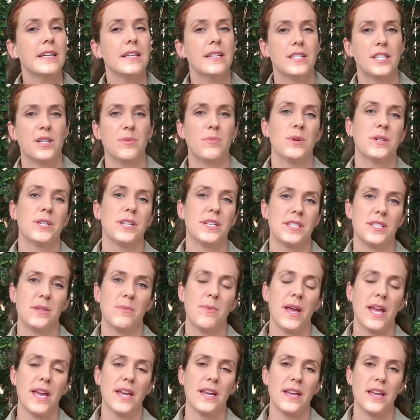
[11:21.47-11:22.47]
to
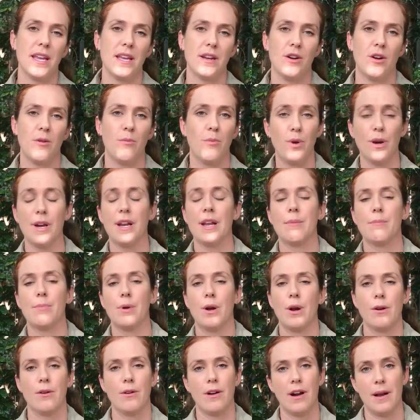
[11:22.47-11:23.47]
participate in our breeding
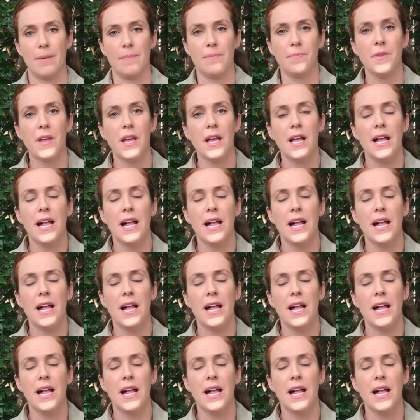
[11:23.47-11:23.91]
program.